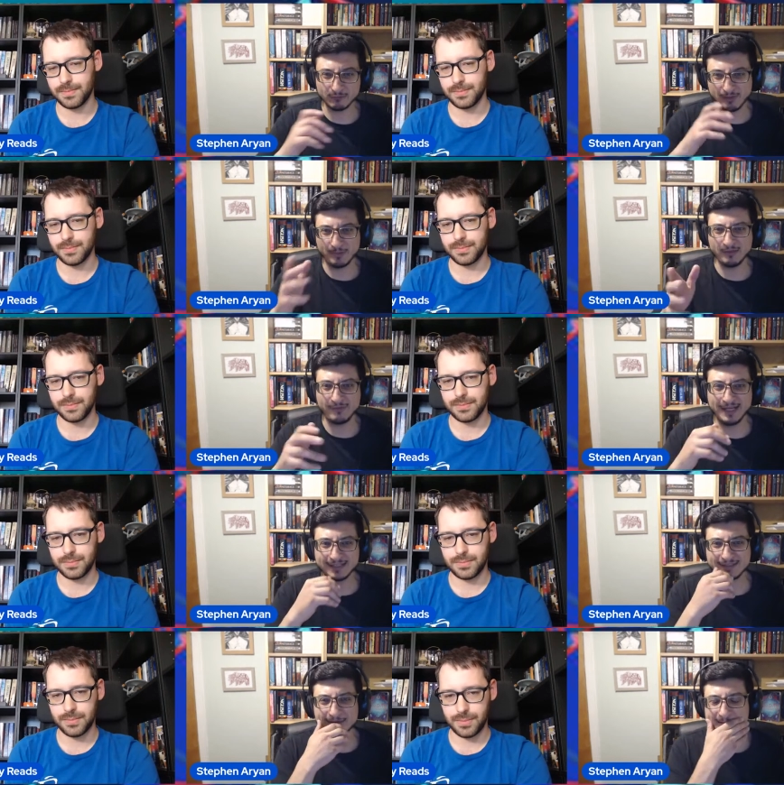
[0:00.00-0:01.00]
Speaker 1: a ripple
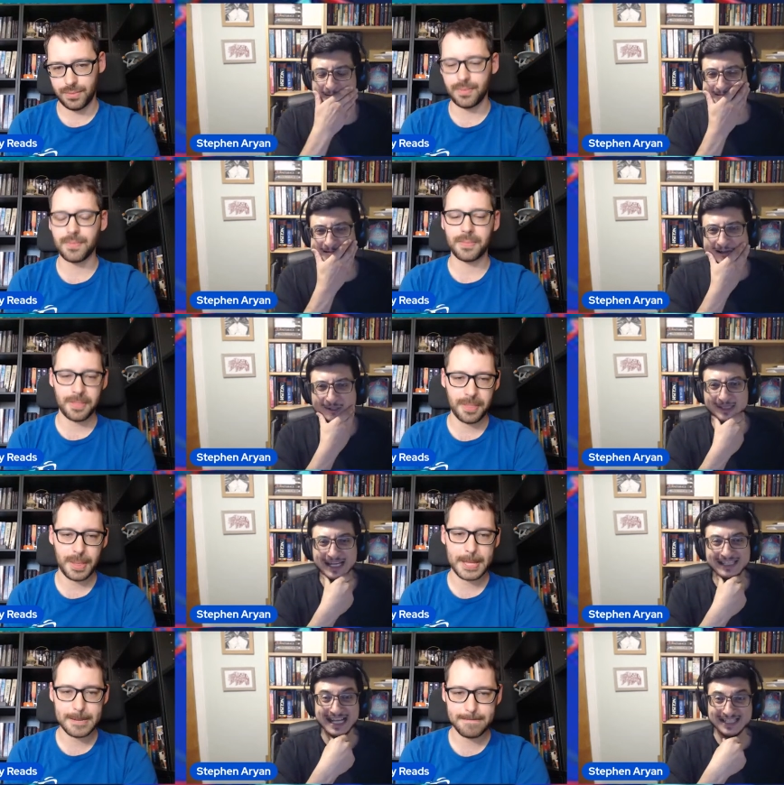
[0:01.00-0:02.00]
effect. Mm -hmm. So
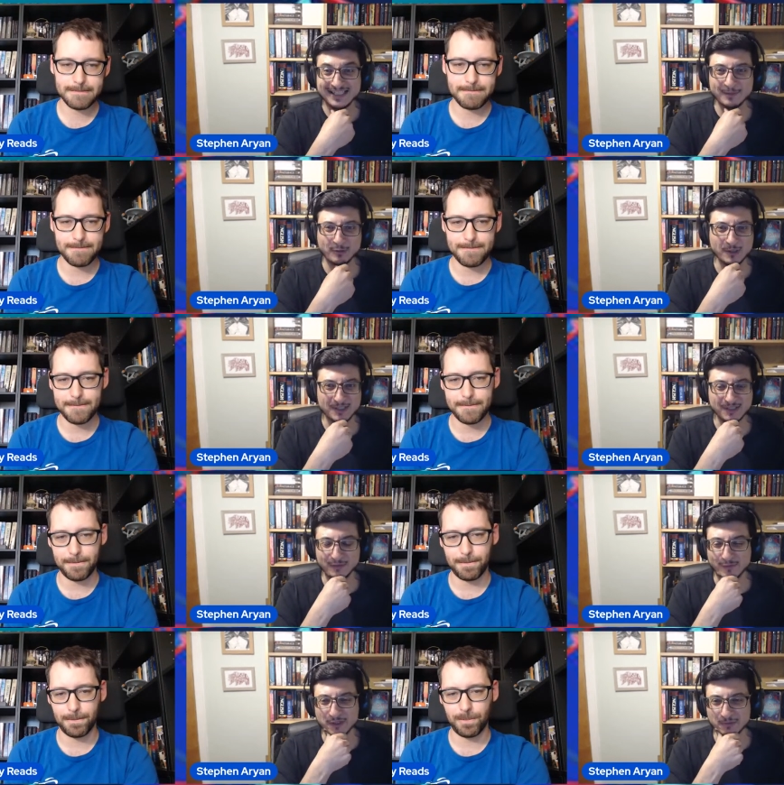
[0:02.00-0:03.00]
in the editing process in
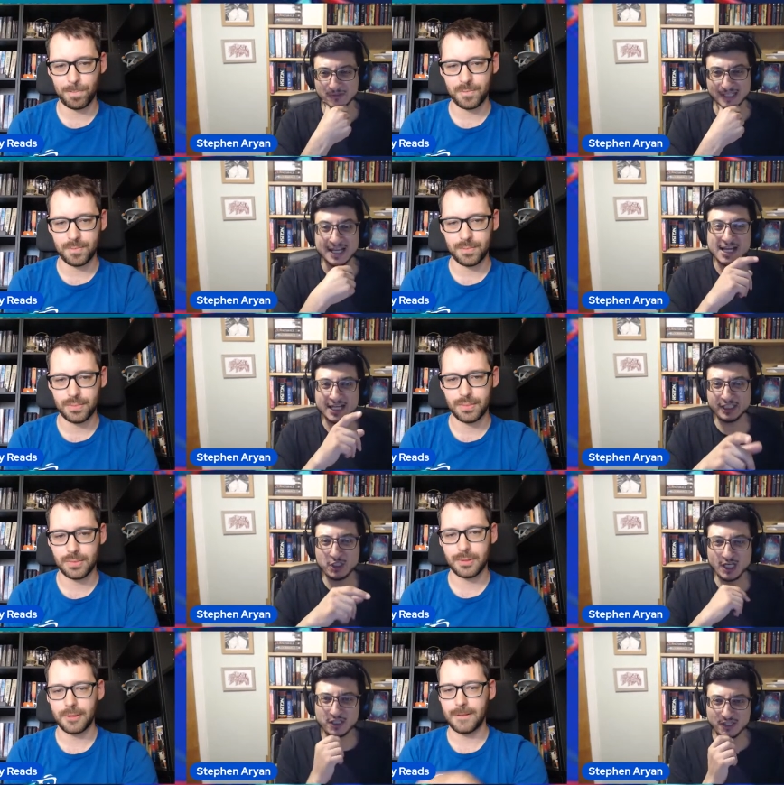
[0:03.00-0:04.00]
the first one, it's like, can you
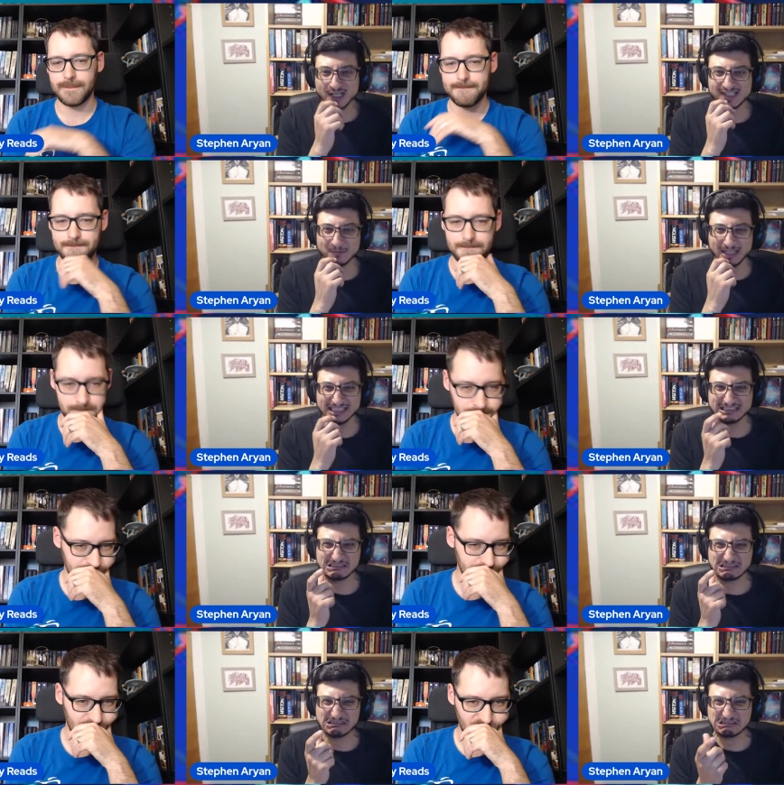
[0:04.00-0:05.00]
change this? I'm like,
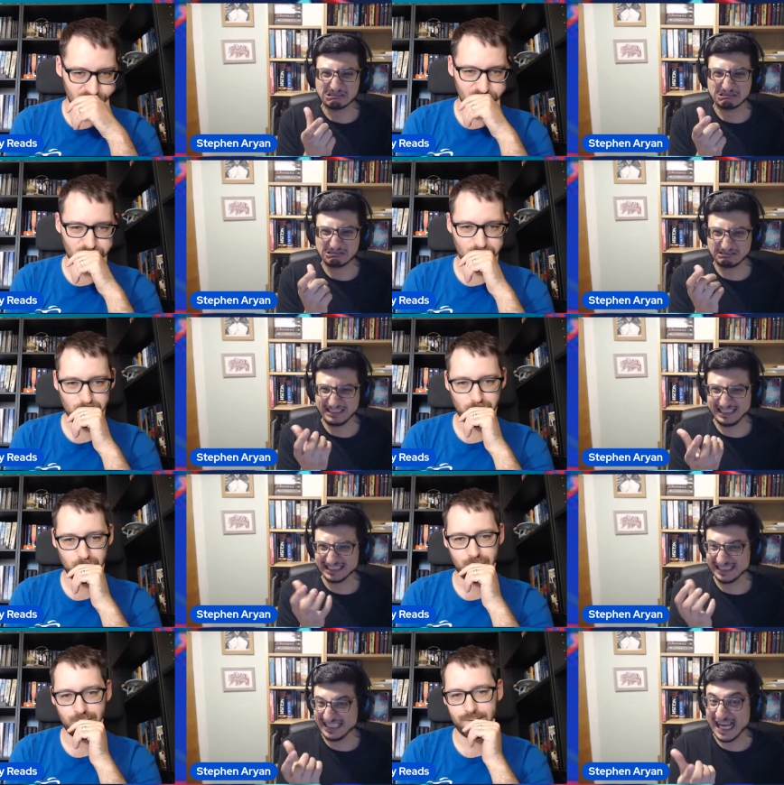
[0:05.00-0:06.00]

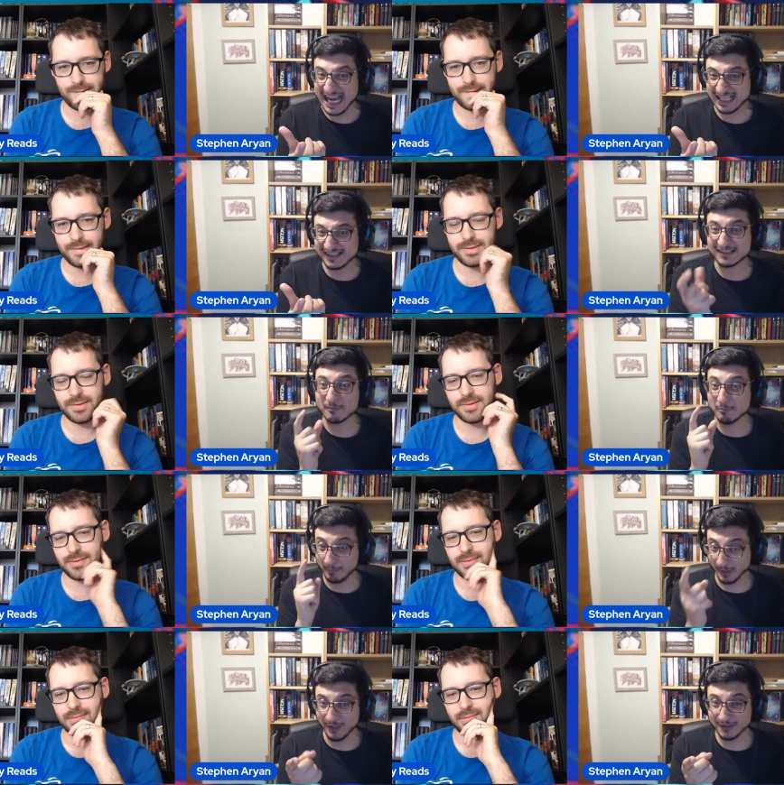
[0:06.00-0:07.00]
yes,
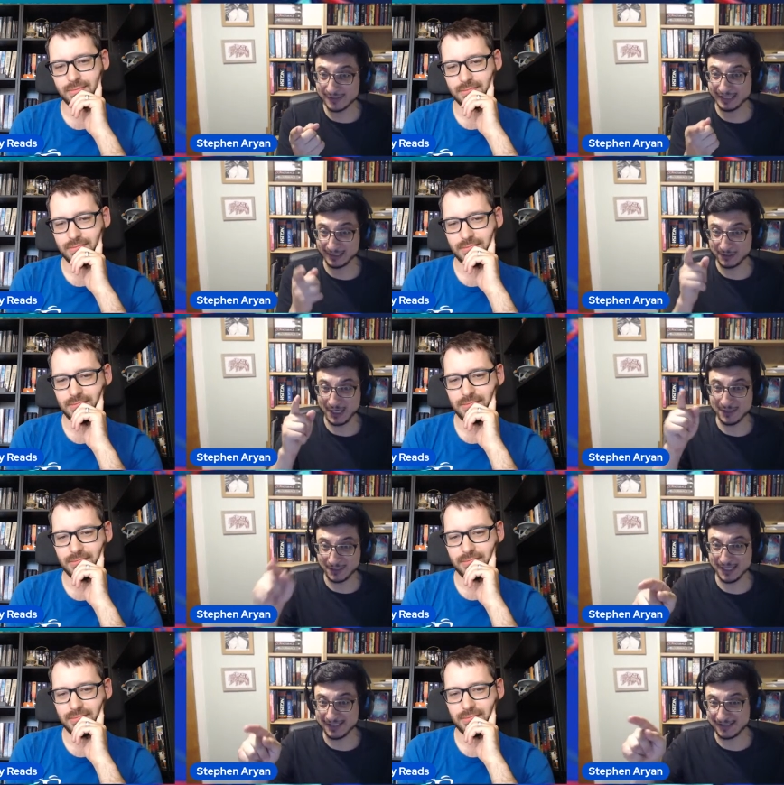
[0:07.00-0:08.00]
but it'll change
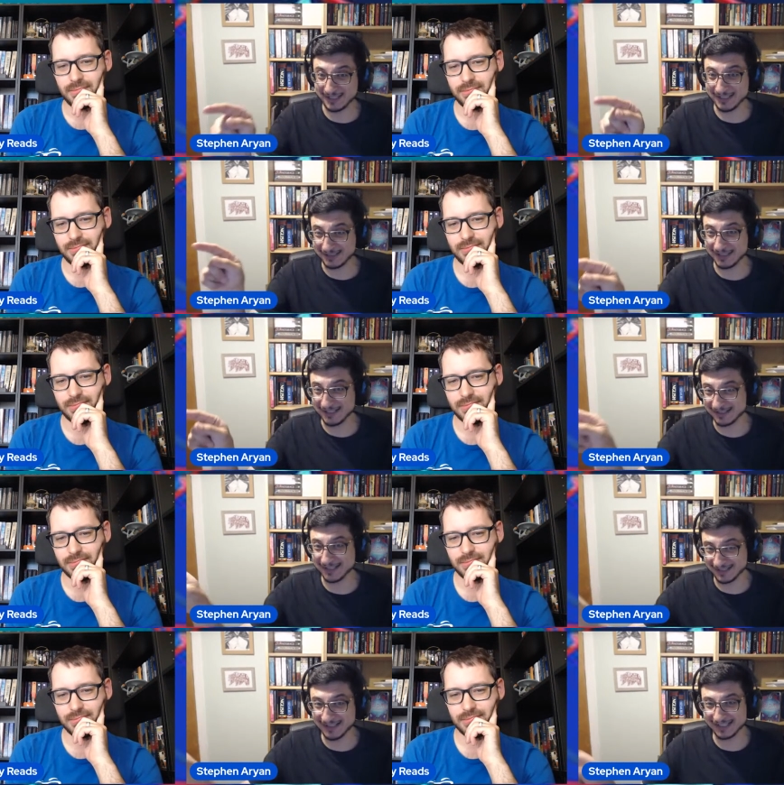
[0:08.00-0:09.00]
this, this, this,
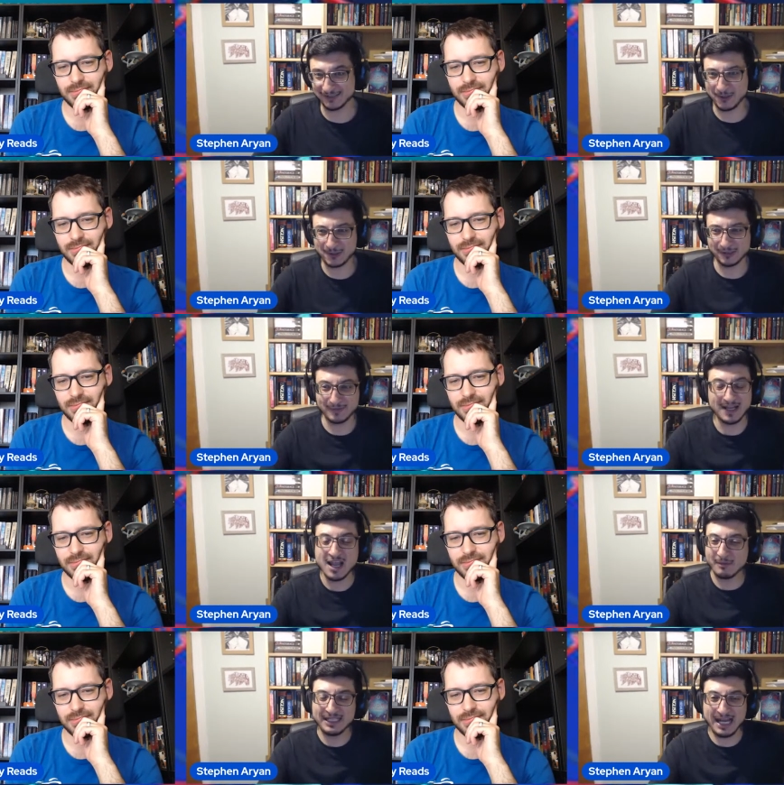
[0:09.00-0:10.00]
this, and this knock on it. I
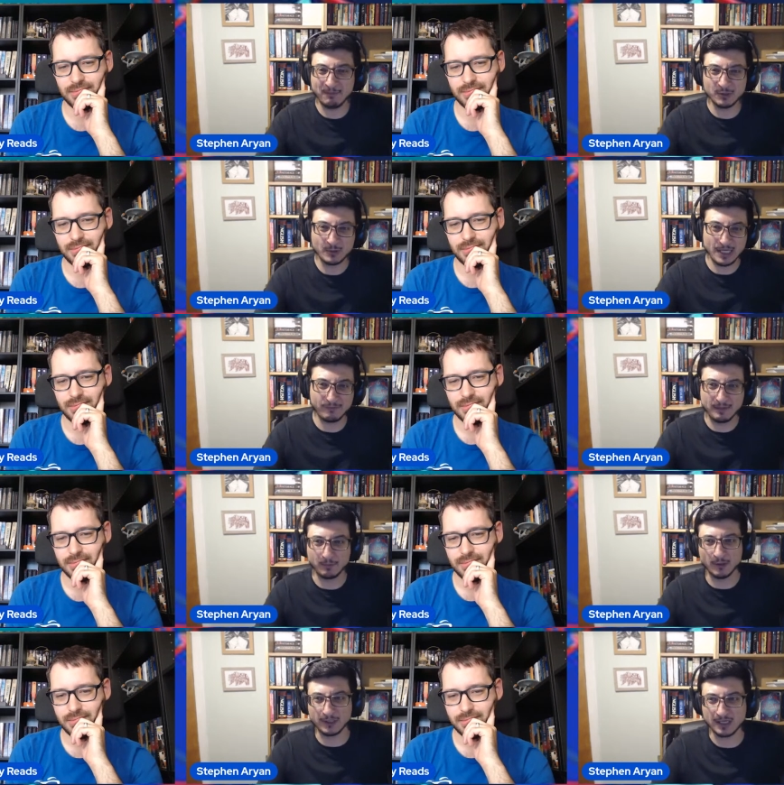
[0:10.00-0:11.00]
mean, that happens with every
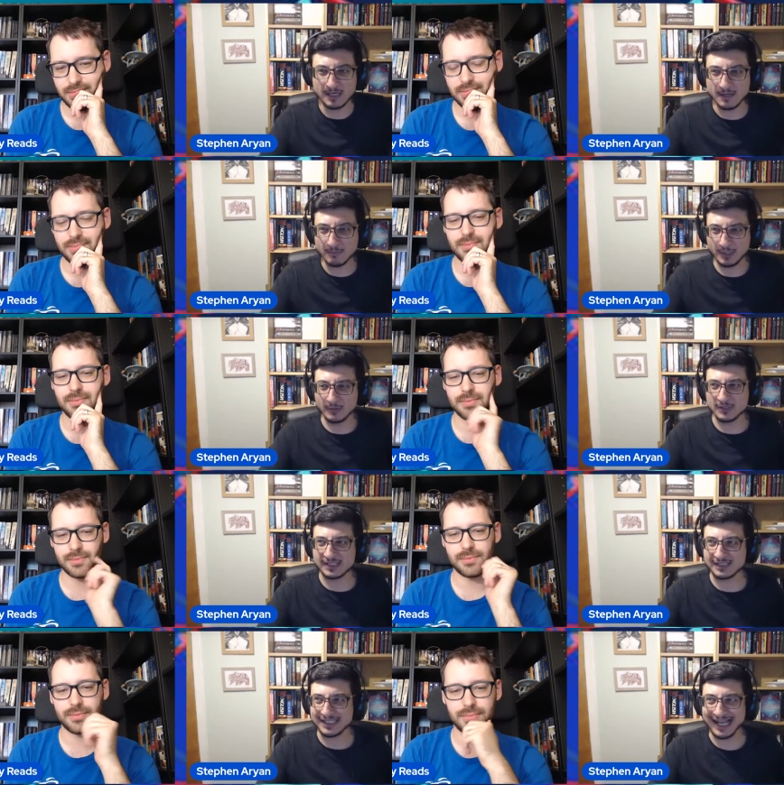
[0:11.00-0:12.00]
book, but it
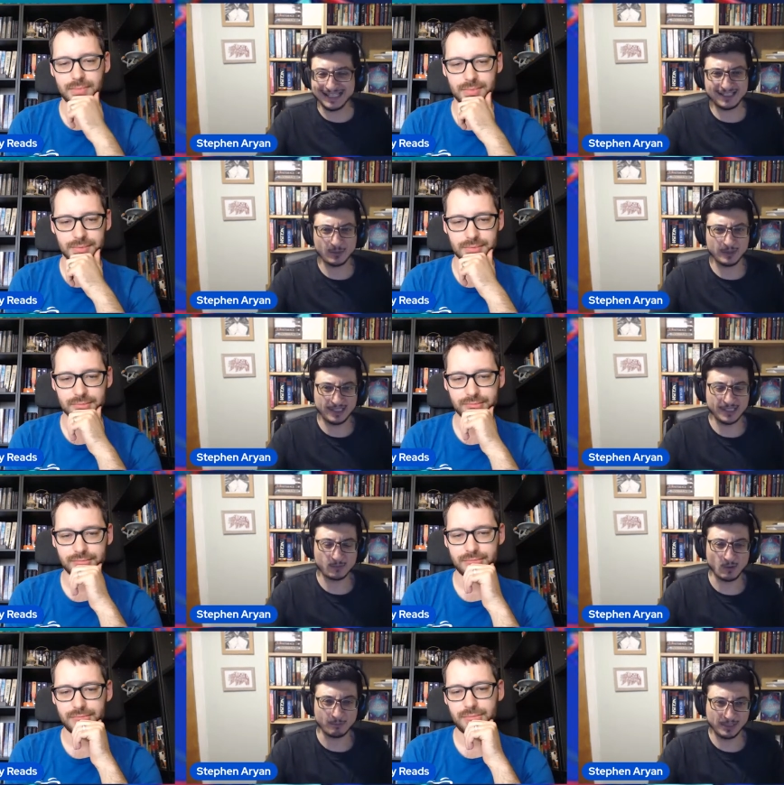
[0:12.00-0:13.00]
was tighter with this
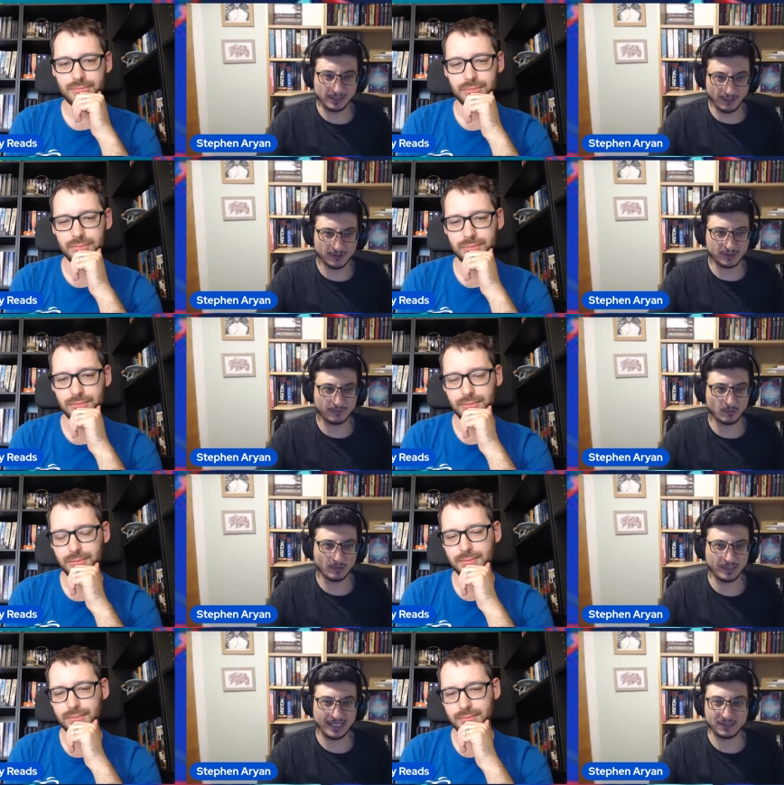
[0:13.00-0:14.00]
one because of all
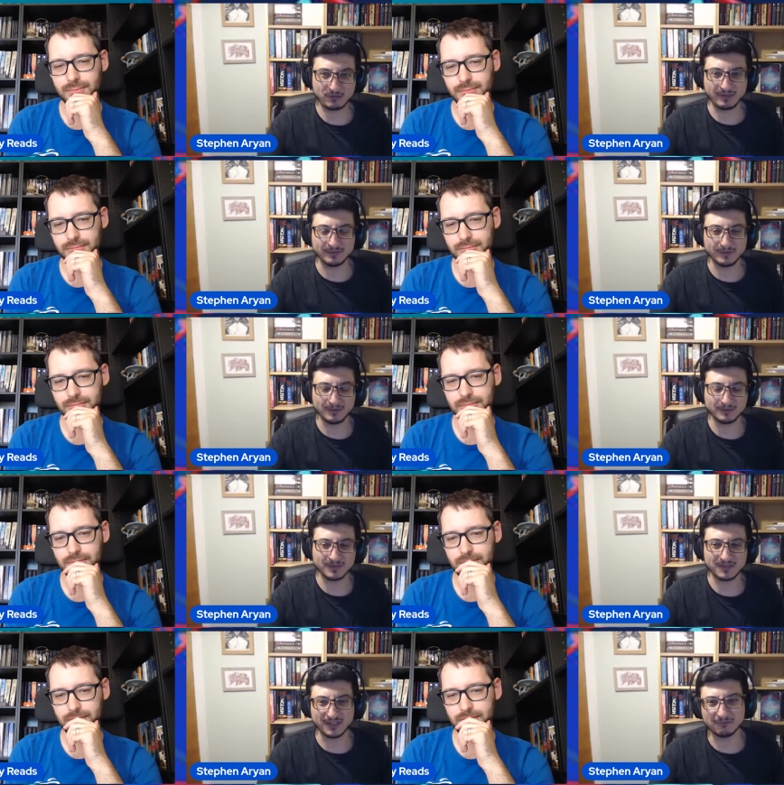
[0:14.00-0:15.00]
the history involved.
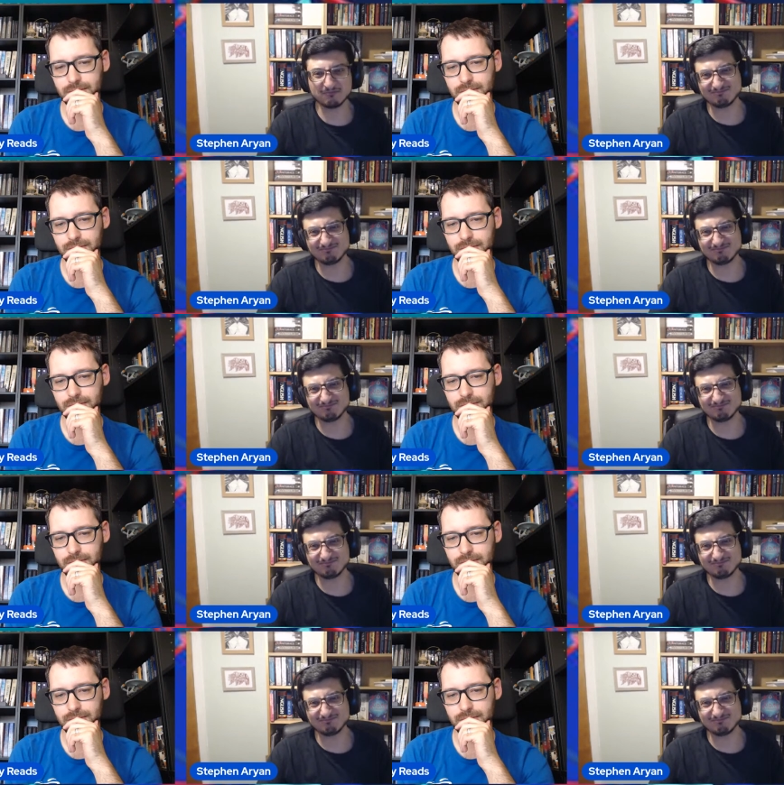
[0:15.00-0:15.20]
So